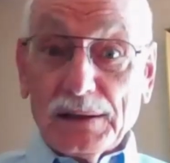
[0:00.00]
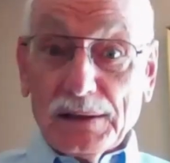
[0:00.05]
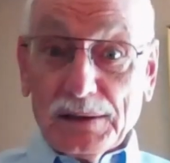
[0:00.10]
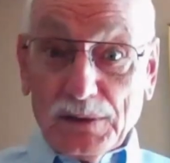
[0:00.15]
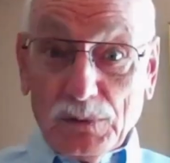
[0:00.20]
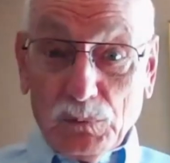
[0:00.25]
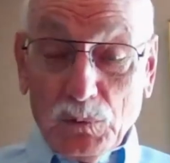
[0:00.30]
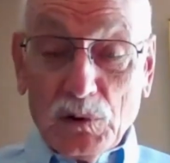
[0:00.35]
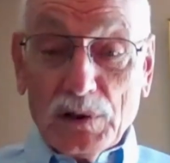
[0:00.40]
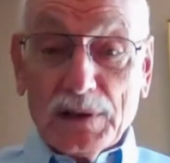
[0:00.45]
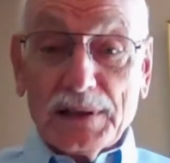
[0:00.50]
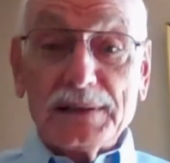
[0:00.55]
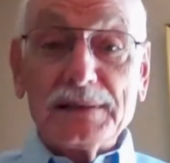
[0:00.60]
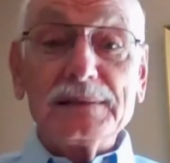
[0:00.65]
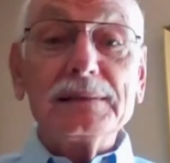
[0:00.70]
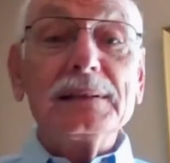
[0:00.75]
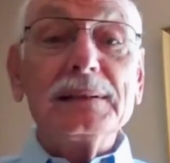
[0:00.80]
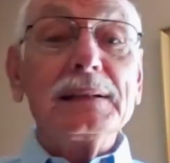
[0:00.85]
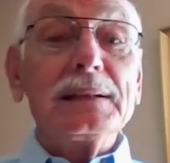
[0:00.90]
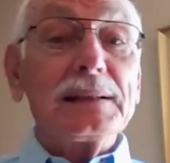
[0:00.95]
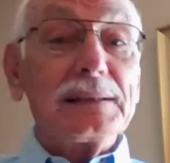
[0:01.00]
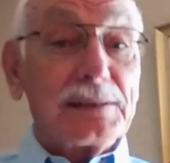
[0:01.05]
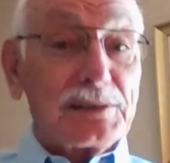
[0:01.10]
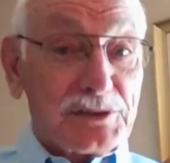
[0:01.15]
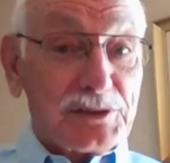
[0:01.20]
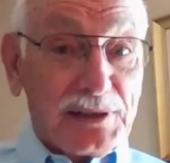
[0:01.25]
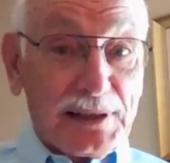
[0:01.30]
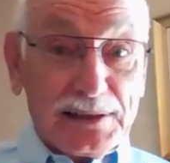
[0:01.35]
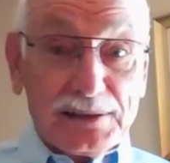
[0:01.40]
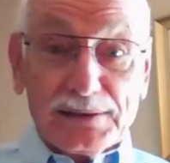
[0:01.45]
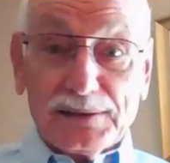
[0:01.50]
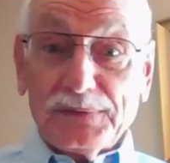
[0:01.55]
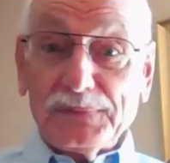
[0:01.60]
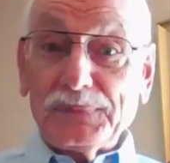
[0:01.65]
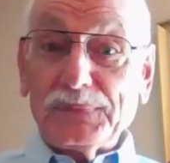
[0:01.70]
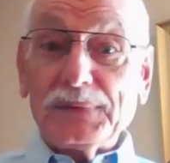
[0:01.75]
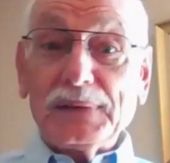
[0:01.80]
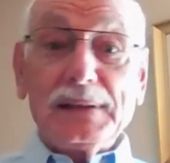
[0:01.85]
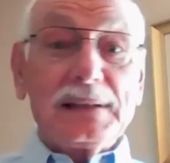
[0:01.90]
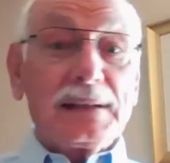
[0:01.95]
the warden, the
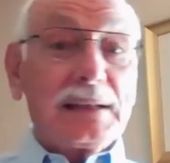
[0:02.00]
sheriff,